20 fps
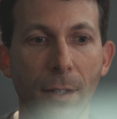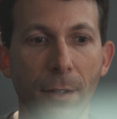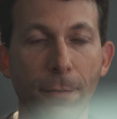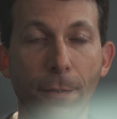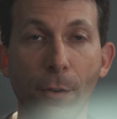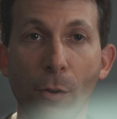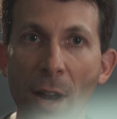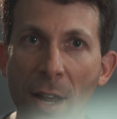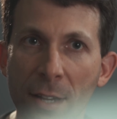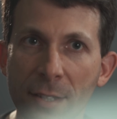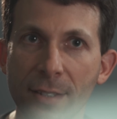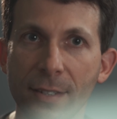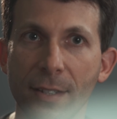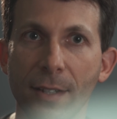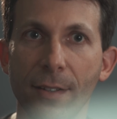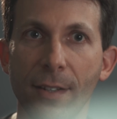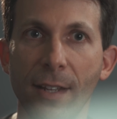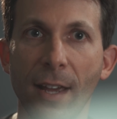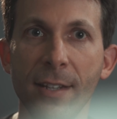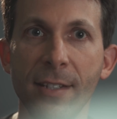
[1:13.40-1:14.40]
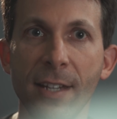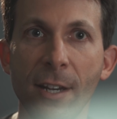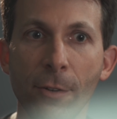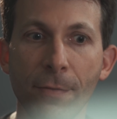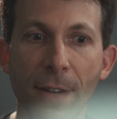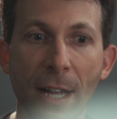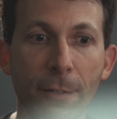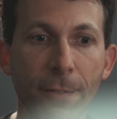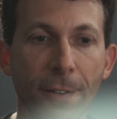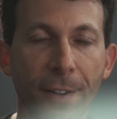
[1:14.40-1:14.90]
For us, the idea of
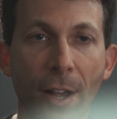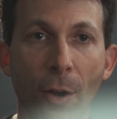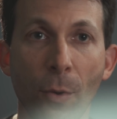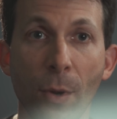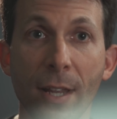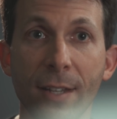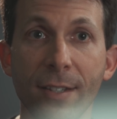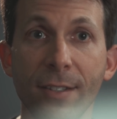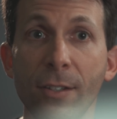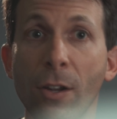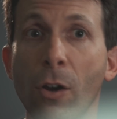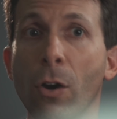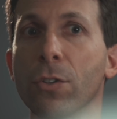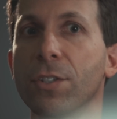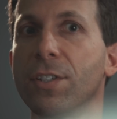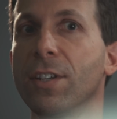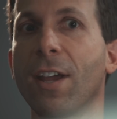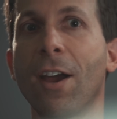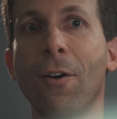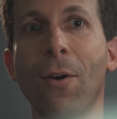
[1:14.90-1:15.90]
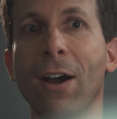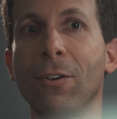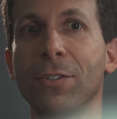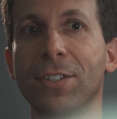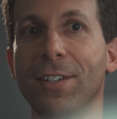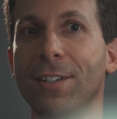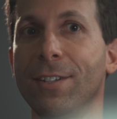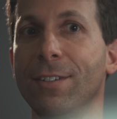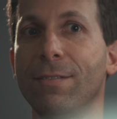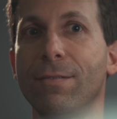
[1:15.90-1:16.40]
AlphaGo is not to go
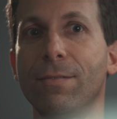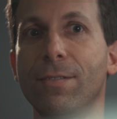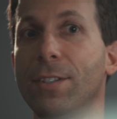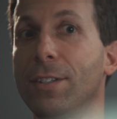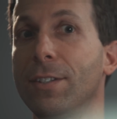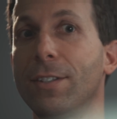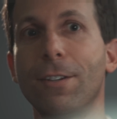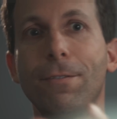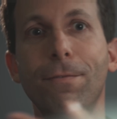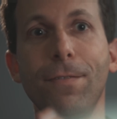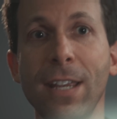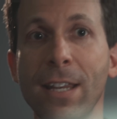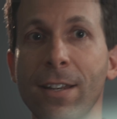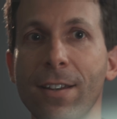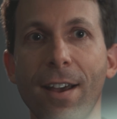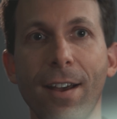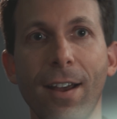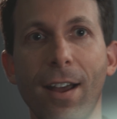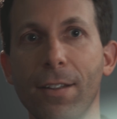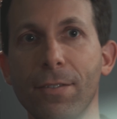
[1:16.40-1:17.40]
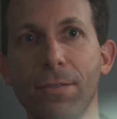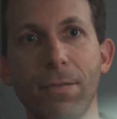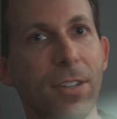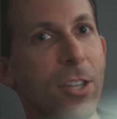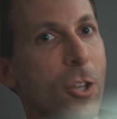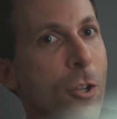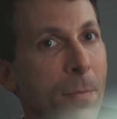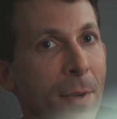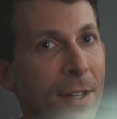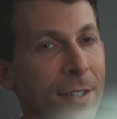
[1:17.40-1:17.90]
out and defeat
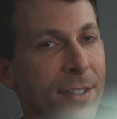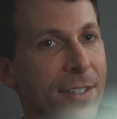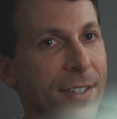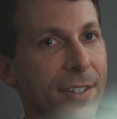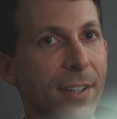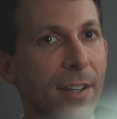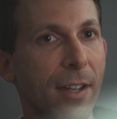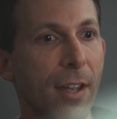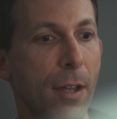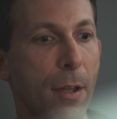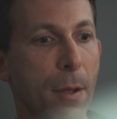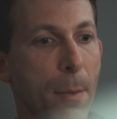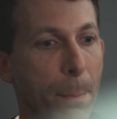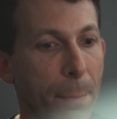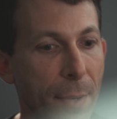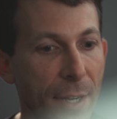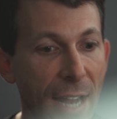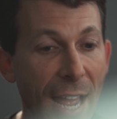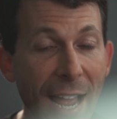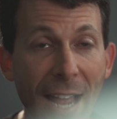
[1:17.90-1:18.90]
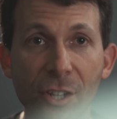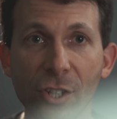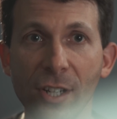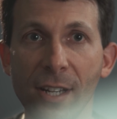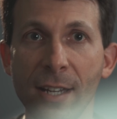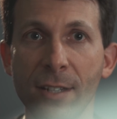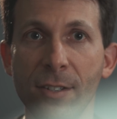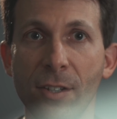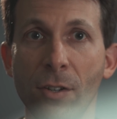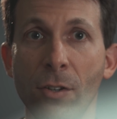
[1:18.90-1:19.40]
humans, but
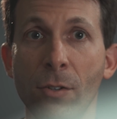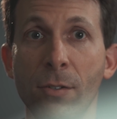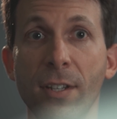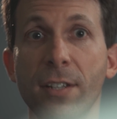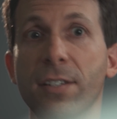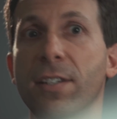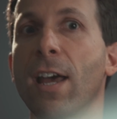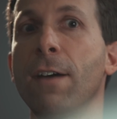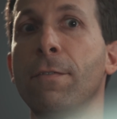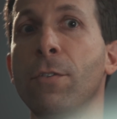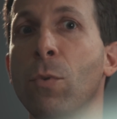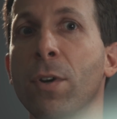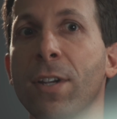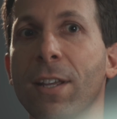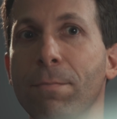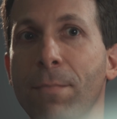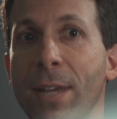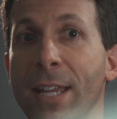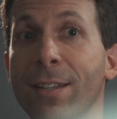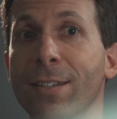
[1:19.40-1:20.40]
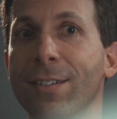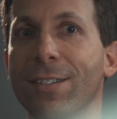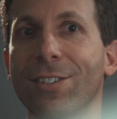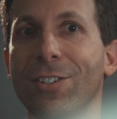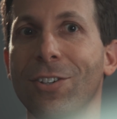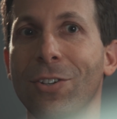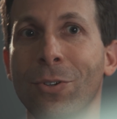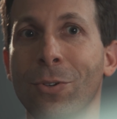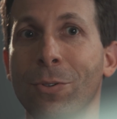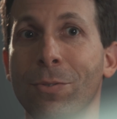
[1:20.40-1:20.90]
actually to discover what it means
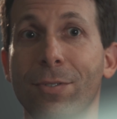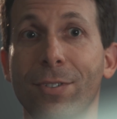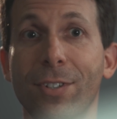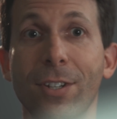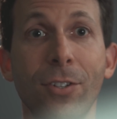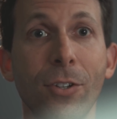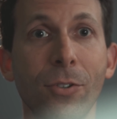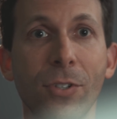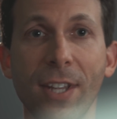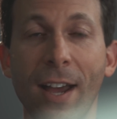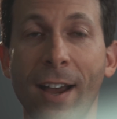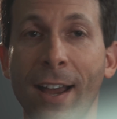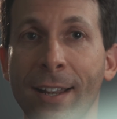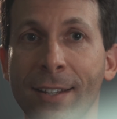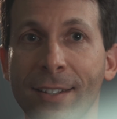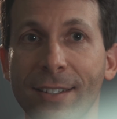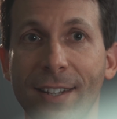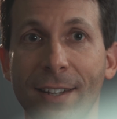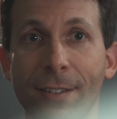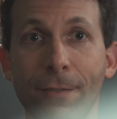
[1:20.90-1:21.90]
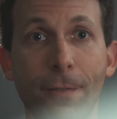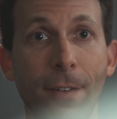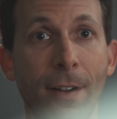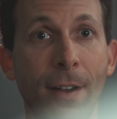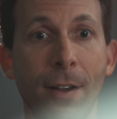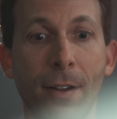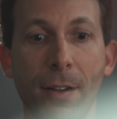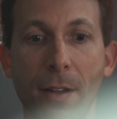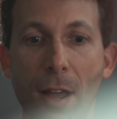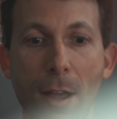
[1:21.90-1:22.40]
to, to do science and for
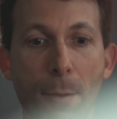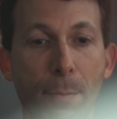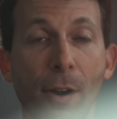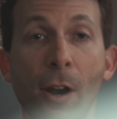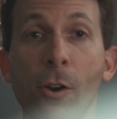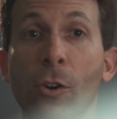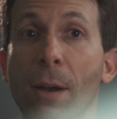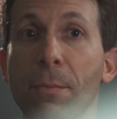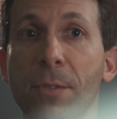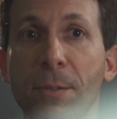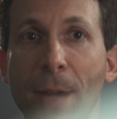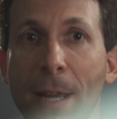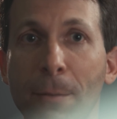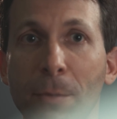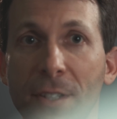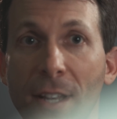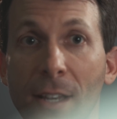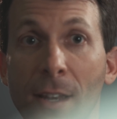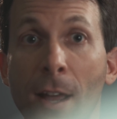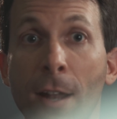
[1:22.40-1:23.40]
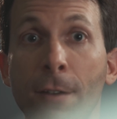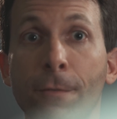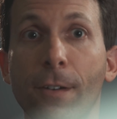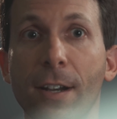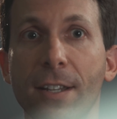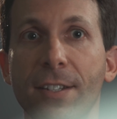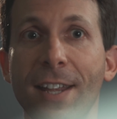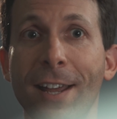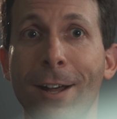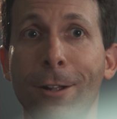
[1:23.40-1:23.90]
a program to be able to learn for
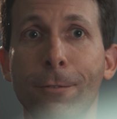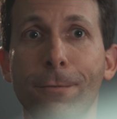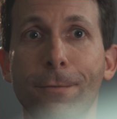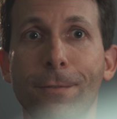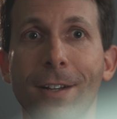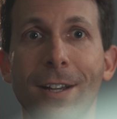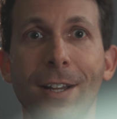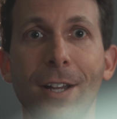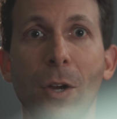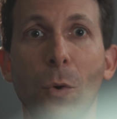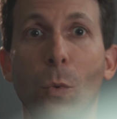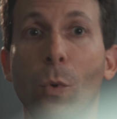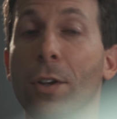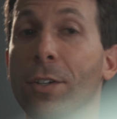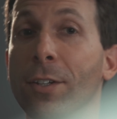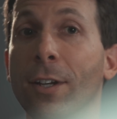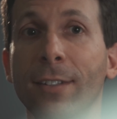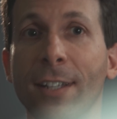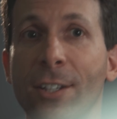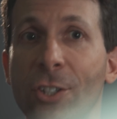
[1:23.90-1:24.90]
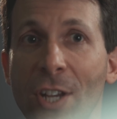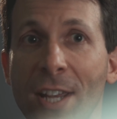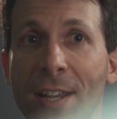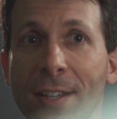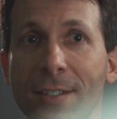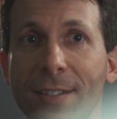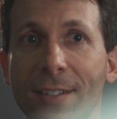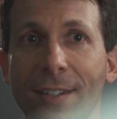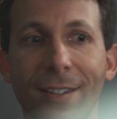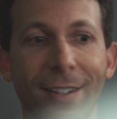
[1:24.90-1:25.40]
itself what knowledge
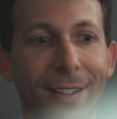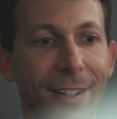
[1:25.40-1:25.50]
is.